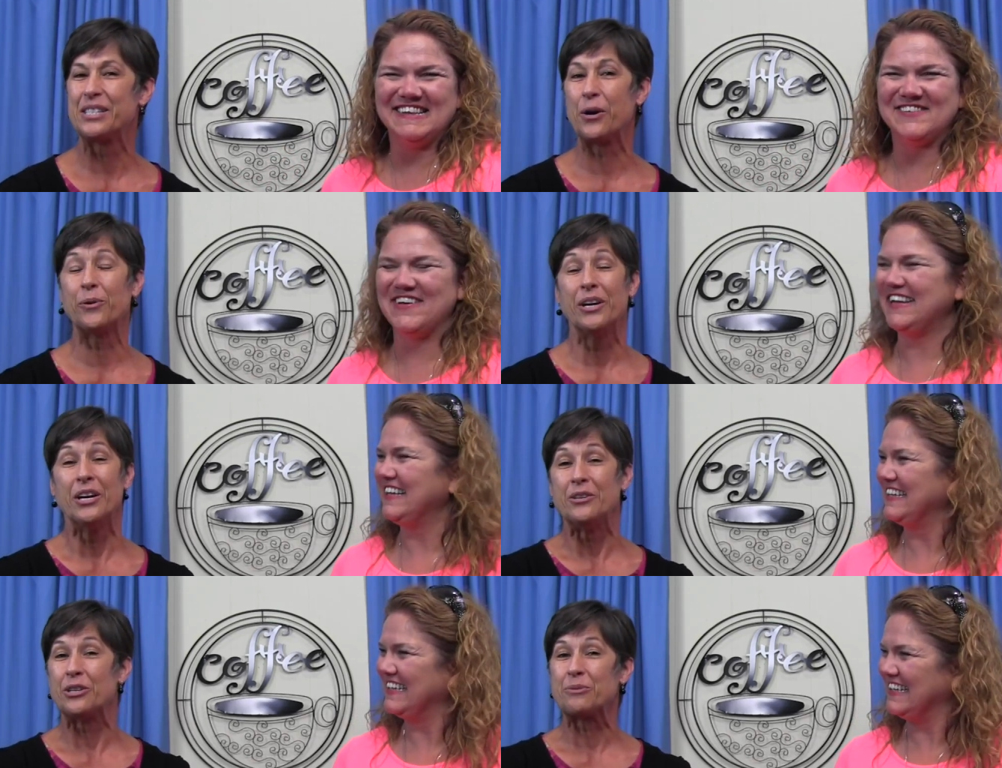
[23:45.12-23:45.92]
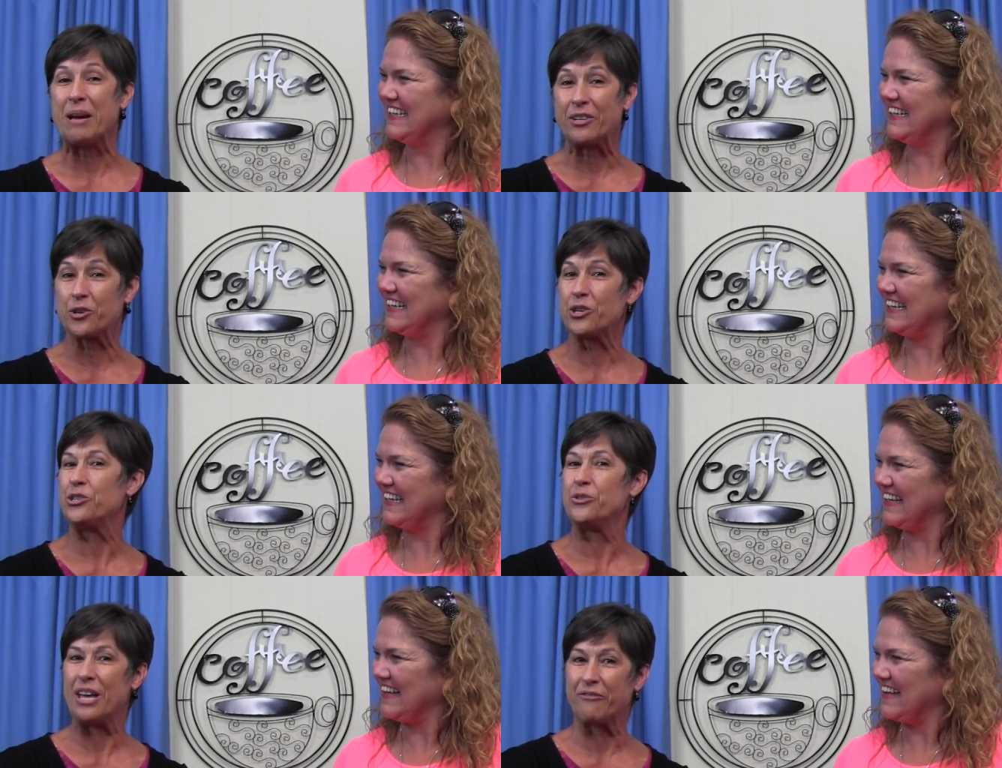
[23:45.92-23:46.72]
Speaker 1: So just make sure
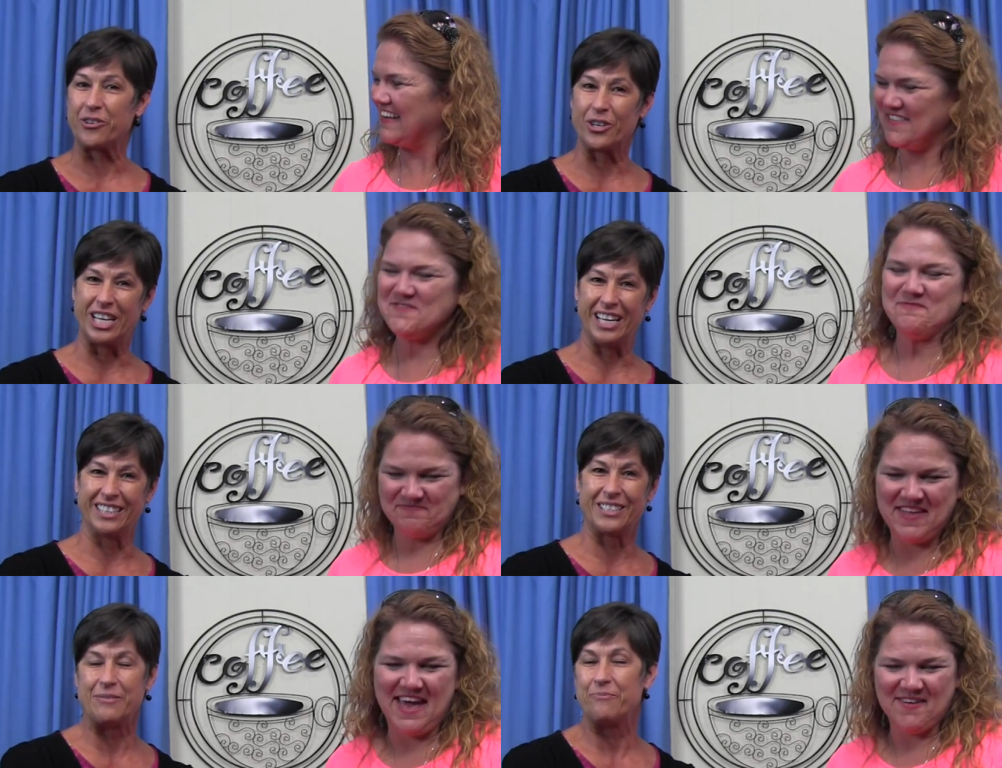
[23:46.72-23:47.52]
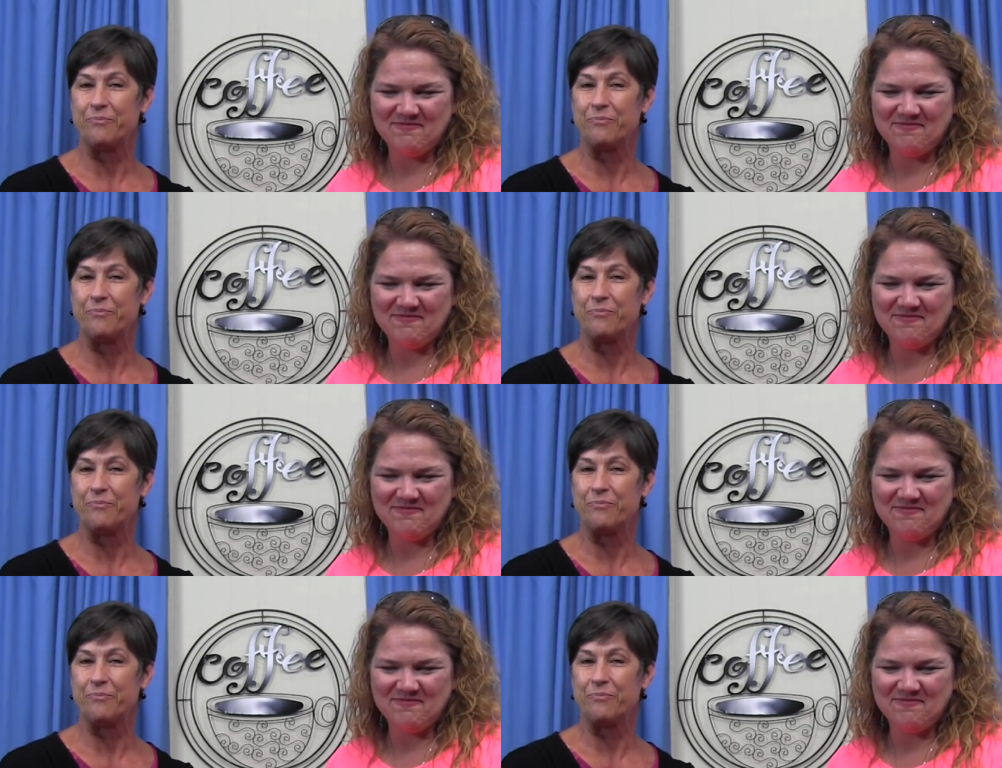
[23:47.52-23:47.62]
you do that for your kids.